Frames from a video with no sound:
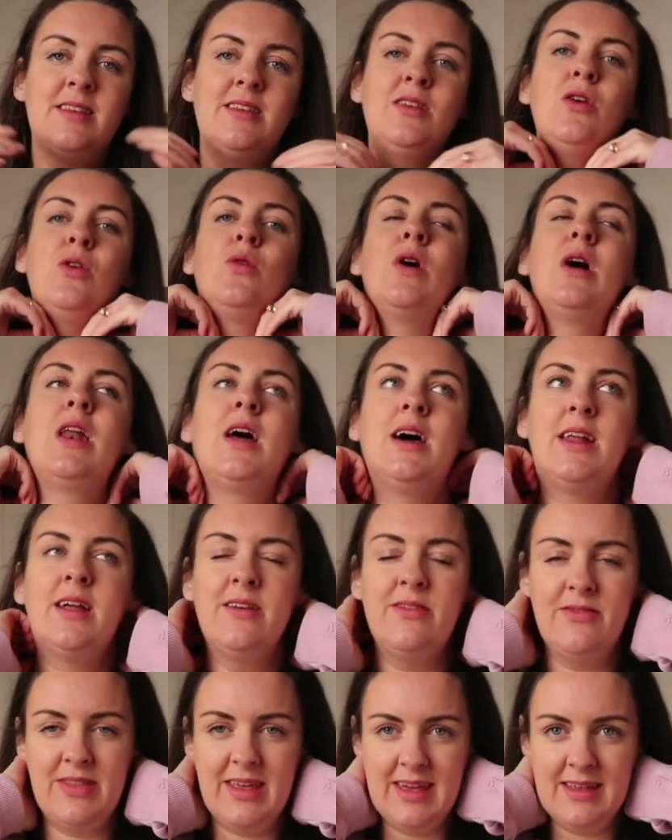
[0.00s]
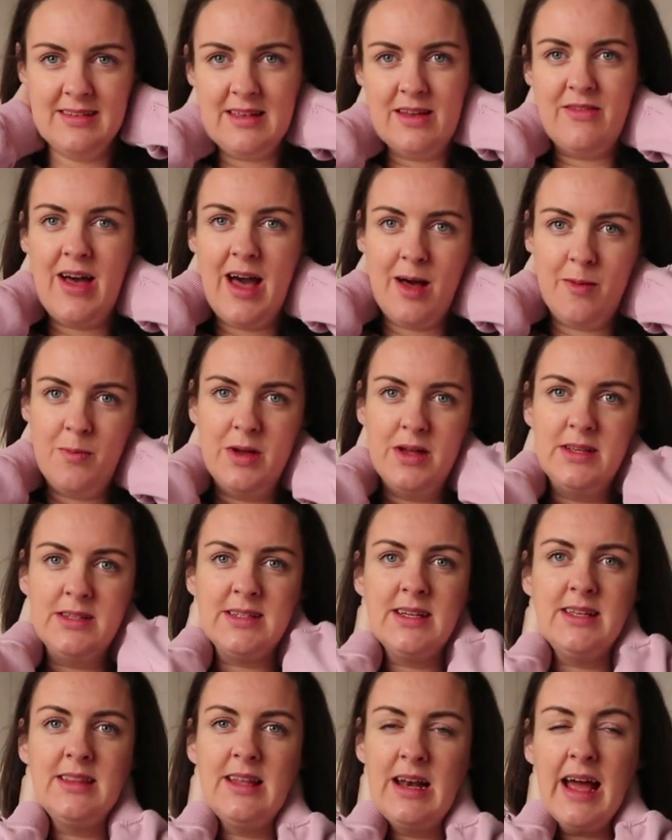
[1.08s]
So a lot of things have happened
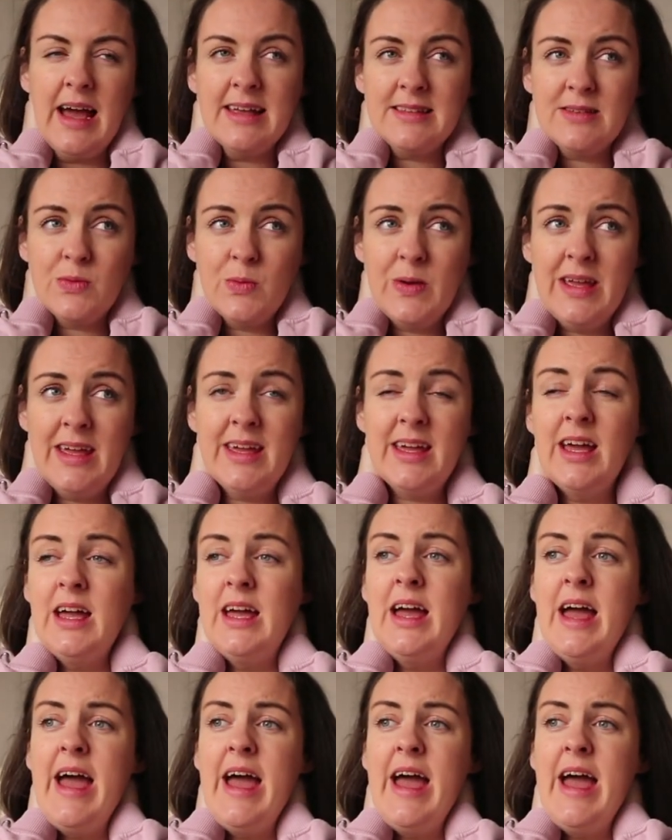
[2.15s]
in the last week.